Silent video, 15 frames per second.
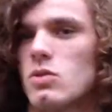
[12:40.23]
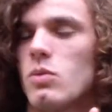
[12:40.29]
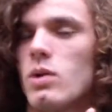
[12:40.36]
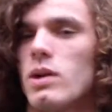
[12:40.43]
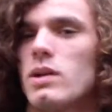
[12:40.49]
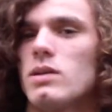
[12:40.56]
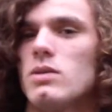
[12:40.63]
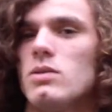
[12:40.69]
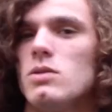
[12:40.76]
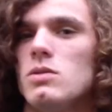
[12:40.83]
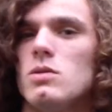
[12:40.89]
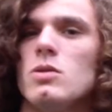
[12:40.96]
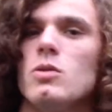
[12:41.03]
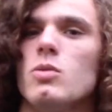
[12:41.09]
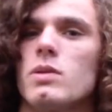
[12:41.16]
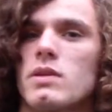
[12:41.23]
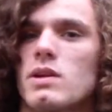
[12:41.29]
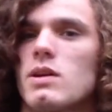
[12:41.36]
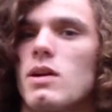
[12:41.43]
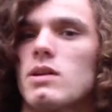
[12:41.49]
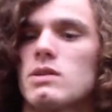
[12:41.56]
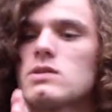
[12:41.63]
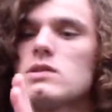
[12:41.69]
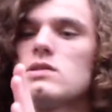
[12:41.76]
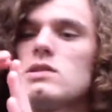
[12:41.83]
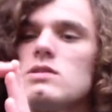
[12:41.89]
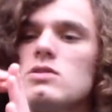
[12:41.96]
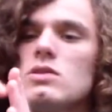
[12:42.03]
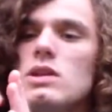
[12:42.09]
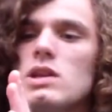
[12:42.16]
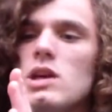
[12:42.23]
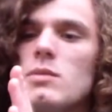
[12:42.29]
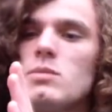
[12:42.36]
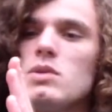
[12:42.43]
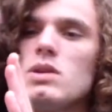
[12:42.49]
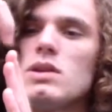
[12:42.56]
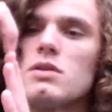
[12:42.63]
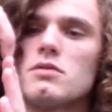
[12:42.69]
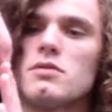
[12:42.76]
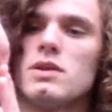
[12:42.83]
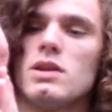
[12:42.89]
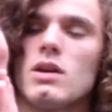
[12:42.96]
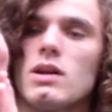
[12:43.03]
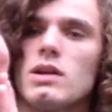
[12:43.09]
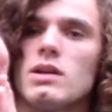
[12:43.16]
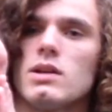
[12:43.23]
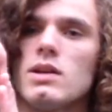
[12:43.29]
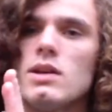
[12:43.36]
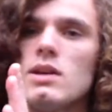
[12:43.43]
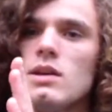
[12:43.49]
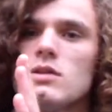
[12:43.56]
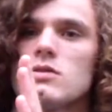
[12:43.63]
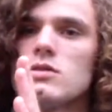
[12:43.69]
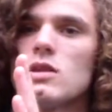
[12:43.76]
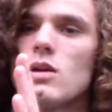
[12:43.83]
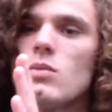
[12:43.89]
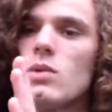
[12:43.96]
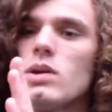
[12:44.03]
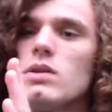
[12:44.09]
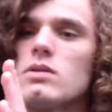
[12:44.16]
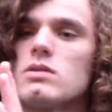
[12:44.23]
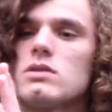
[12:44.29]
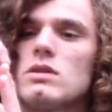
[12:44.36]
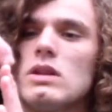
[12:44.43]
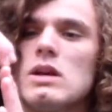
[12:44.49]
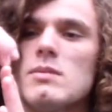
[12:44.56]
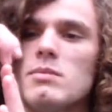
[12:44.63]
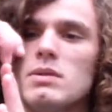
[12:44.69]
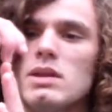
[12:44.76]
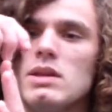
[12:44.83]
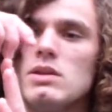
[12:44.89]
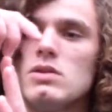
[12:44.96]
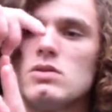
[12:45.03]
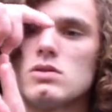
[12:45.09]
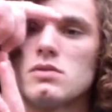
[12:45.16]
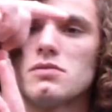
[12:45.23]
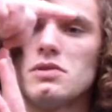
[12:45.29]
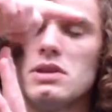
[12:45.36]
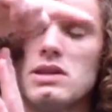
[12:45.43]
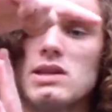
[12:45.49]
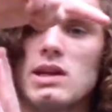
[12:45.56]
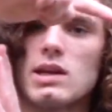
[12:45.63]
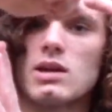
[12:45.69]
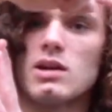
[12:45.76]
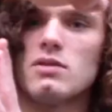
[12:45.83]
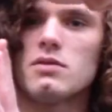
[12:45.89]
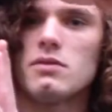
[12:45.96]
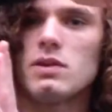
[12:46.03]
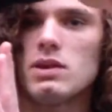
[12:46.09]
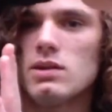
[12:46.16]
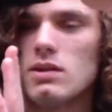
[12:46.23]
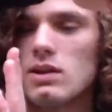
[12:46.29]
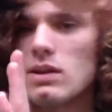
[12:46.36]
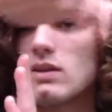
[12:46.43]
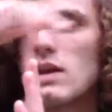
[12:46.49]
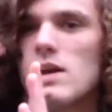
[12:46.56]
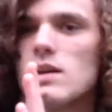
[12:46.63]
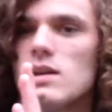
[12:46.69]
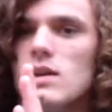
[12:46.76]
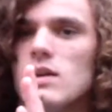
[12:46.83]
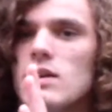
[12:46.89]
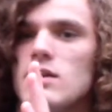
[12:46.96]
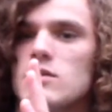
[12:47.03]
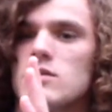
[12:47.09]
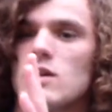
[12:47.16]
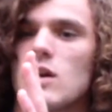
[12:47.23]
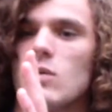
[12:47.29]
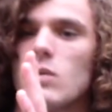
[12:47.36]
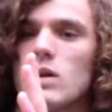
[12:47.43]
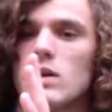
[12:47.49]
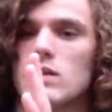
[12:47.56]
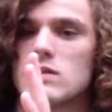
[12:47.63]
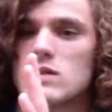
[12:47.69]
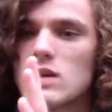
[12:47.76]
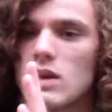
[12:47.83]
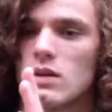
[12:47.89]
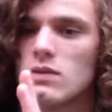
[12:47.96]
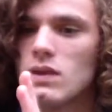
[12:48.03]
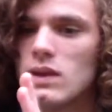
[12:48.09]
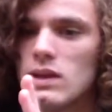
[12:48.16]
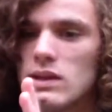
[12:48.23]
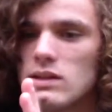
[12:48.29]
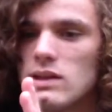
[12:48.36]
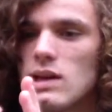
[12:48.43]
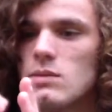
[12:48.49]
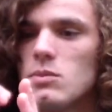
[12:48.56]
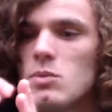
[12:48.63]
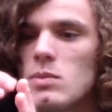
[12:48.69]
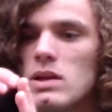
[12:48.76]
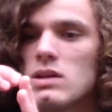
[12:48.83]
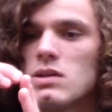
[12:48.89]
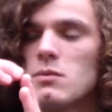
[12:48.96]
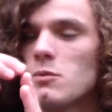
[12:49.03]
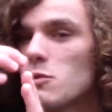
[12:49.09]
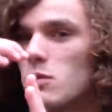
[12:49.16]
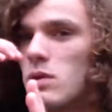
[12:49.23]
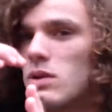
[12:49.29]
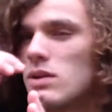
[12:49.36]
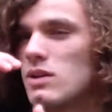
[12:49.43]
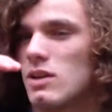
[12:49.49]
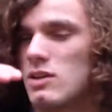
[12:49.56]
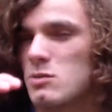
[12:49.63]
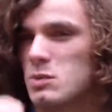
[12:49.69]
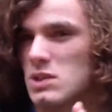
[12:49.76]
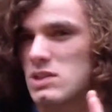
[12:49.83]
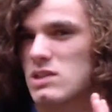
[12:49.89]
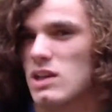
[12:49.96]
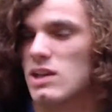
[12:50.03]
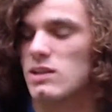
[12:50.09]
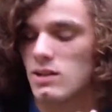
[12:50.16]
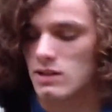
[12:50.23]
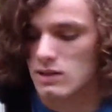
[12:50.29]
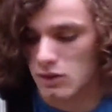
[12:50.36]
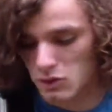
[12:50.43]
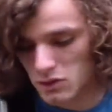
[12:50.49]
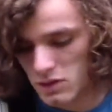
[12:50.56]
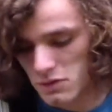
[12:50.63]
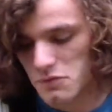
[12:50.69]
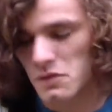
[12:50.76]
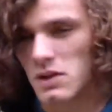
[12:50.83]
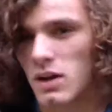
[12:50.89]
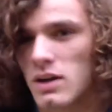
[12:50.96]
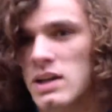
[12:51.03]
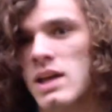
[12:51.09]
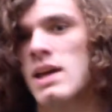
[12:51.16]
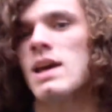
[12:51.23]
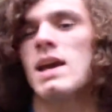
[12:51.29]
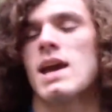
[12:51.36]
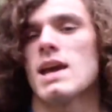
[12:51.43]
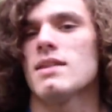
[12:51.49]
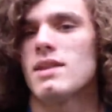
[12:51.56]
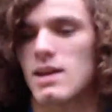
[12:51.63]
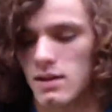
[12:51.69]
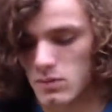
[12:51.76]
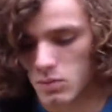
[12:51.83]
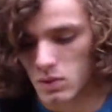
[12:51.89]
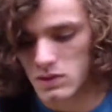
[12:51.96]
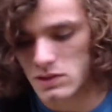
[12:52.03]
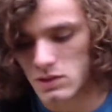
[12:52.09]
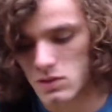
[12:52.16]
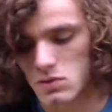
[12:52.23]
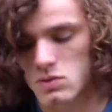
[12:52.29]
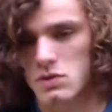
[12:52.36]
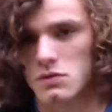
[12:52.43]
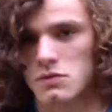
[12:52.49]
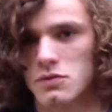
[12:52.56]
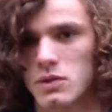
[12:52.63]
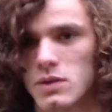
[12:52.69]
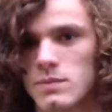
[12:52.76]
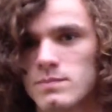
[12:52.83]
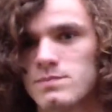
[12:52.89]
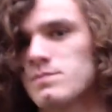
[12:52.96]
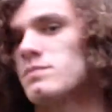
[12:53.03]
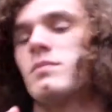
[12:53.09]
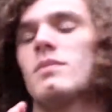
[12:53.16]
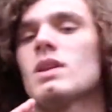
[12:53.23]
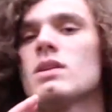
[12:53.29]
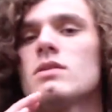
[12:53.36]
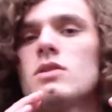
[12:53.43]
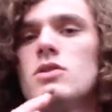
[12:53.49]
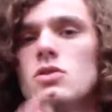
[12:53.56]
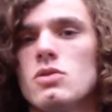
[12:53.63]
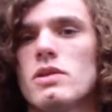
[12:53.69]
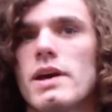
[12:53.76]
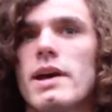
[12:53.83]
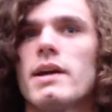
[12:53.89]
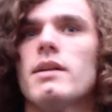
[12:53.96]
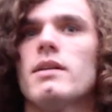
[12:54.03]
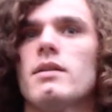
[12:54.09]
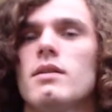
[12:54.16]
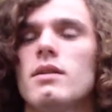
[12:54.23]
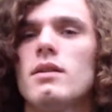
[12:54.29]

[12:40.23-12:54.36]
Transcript: what you do with a Kong assist is you get up, you get your feet on it, so that way you're still up, but then you use your feet to kick off of it like that, so that way it's kind of like dead momentum for a split second until you get your feet on, and then once you use your foot to do that,